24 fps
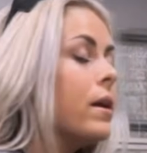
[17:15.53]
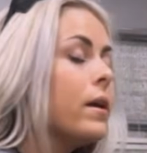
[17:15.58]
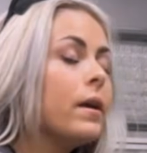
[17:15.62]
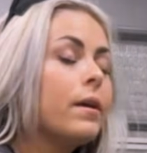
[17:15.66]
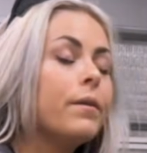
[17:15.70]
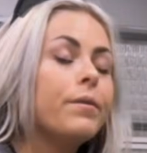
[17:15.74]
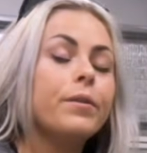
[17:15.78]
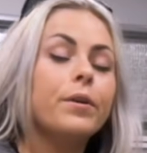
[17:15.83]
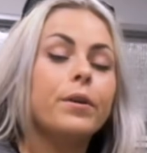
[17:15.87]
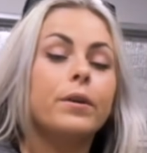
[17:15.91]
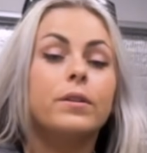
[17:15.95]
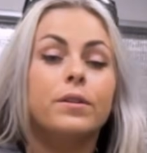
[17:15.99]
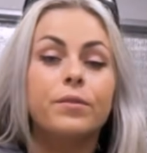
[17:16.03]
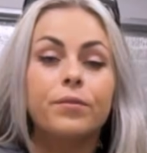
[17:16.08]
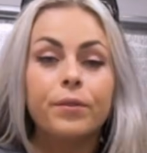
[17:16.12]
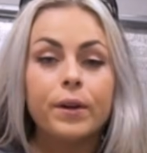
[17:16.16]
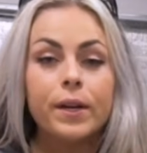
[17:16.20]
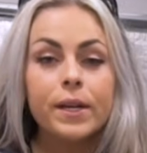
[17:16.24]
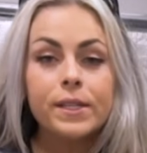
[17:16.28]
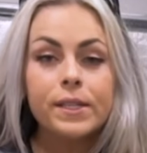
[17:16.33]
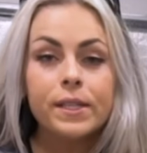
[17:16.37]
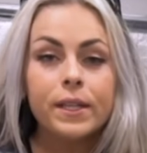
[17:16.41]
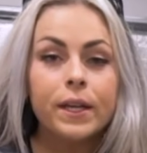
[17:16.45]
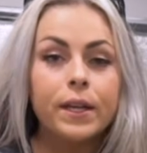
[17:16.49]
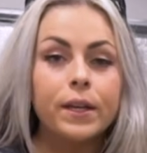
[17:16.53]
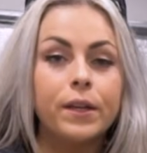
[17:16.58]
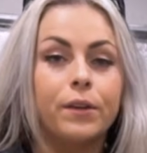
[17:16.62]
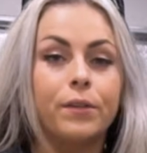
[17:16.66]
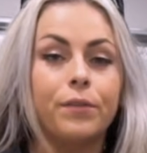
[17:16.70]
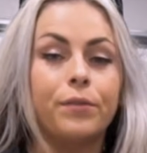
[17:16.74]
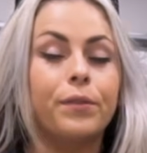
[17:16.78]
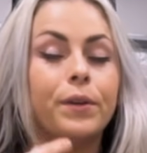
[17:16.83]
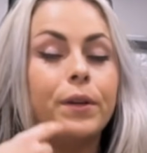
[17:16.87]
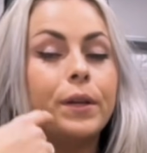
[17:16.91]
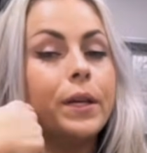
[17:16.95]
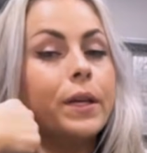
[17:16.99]
If you're in a frantic,
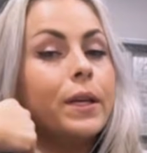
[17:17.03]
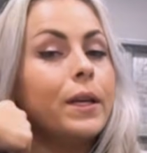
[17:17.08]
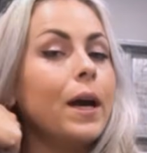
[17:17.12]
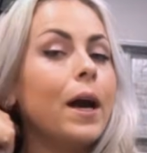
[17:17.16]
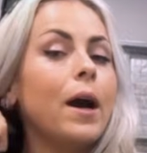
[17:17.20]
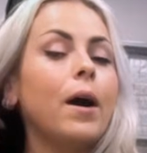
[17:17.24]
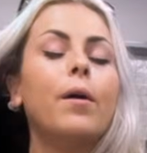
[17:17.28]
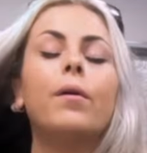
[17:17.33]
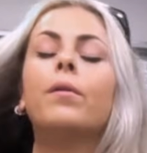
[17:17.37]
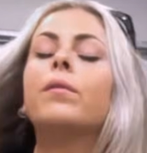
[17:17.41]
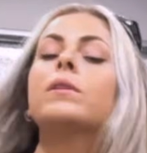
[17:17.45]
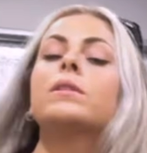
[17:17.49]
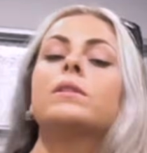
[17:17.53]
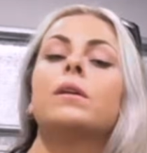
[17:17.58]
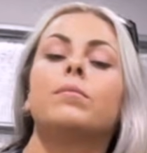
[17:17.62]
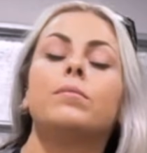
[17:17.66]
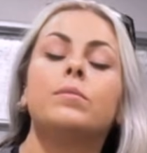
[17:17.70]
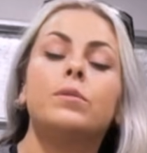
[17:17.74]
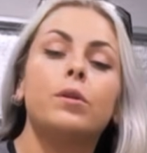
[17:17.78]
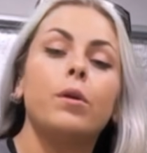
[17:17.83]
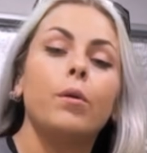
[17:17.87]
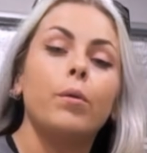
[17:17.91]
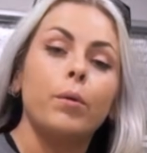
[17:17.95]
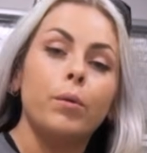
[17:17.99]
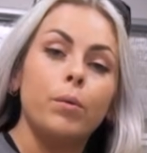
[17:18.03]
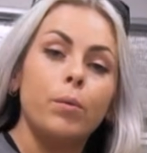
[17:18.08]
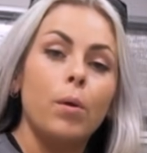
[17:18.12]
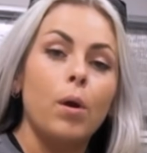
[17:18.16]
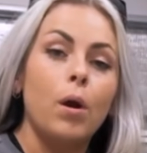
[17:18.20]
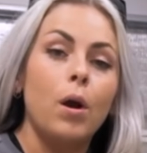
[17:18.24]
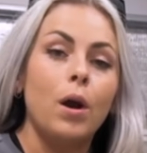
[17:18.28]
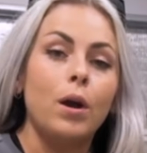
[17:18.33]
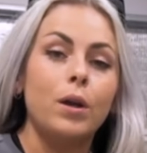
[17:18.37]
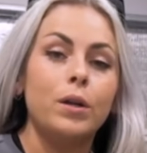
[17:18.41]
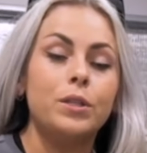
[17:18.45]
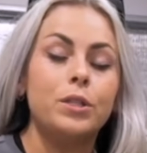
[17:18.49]
you're freaking out, something's going
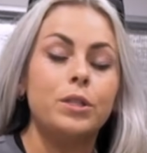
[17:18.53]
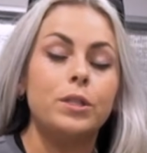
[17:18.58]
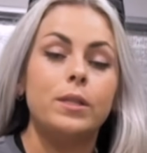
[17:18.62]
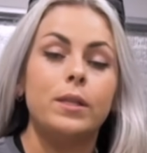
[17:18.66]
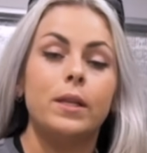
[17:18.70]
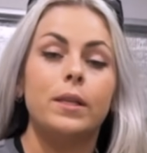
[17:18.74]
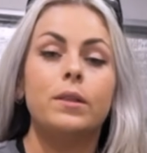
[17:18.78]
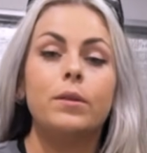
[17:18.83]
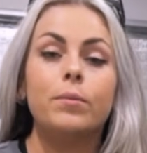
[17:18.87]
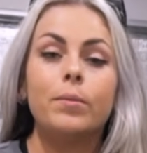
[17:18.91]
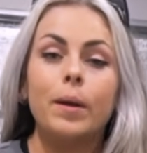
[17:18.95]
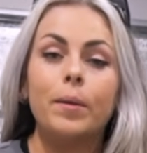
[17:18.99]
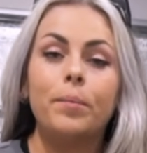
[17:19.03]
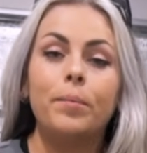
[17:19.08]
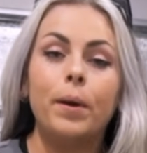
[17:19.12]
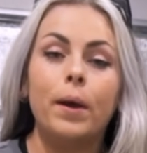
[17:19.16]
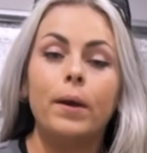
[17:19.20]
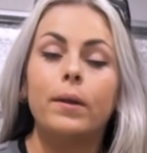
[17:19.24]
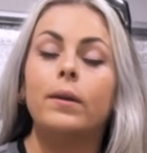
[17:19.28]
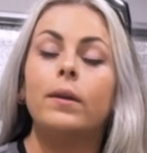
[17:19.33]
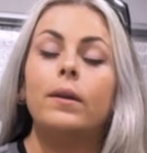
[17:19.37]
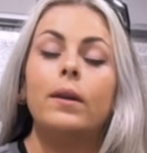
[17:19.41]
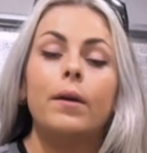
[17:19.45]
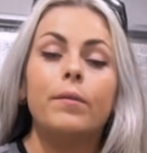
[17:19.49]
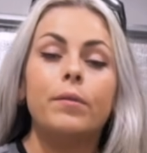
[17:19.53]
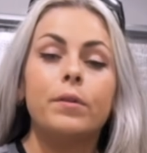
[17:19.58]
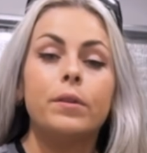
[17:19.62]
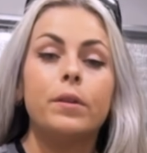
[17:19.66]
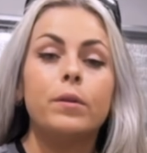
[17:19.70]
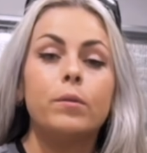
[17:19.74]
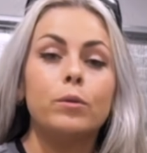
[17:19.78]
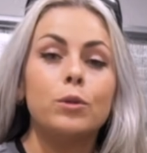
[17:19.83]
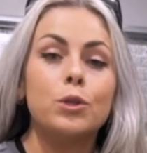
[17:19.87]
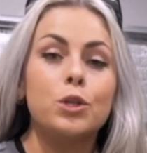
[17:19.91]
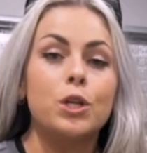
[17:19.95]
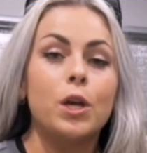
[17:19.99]
wrong, just hit the red button and
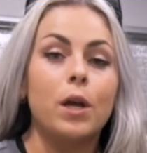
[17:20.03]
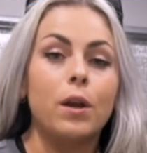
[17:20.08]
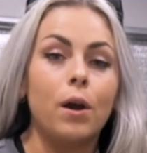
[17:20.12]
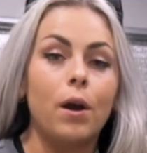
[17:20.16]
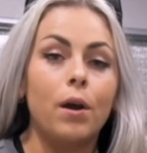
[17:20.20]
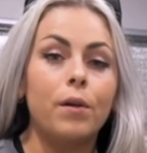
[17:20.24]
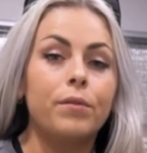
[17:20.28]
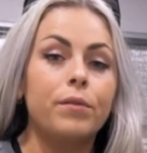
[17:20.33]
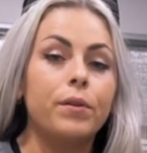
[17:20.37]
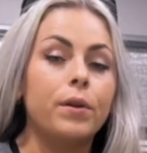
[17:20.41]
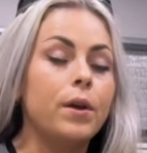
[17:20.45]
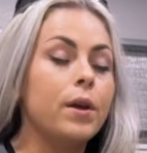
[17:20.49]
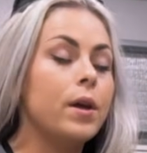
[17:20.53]
everything will shut off.